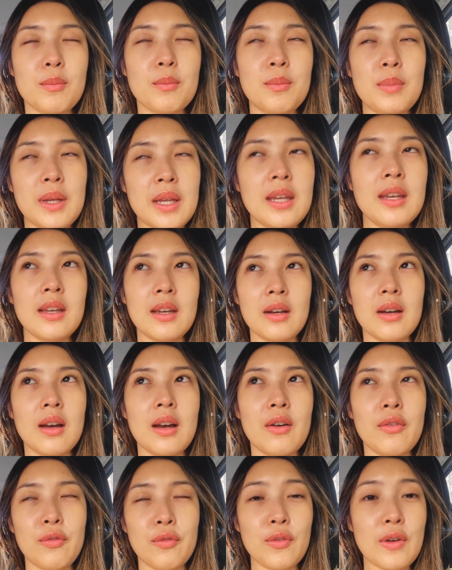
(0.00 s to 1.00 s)
being
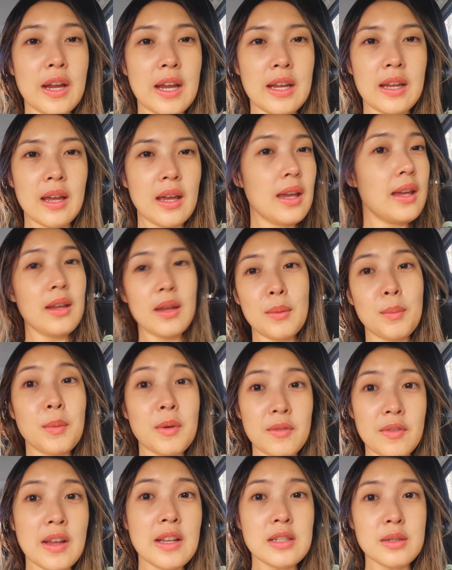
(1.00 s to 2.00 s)
afraid. It
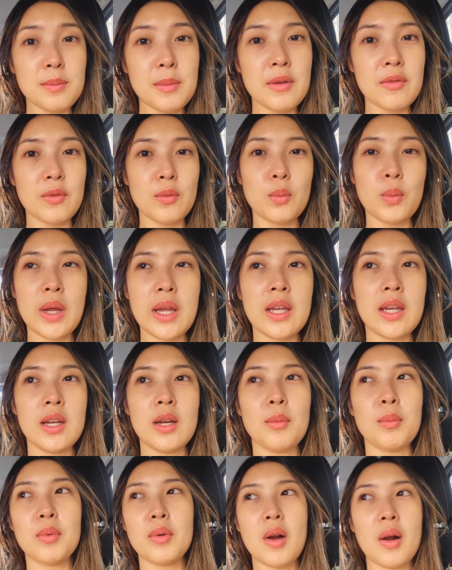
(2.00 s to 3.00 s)
prevents me from waking
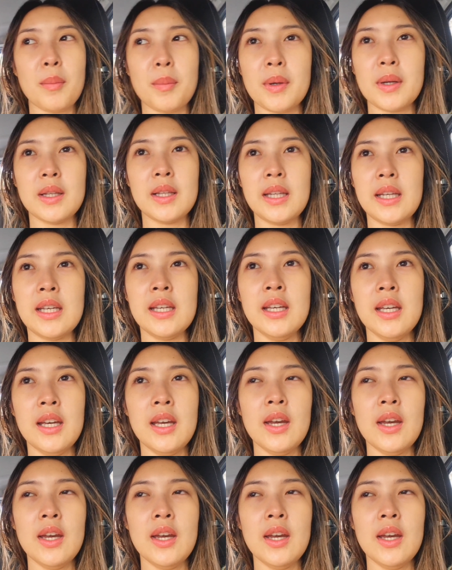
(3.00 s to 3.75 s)
up properly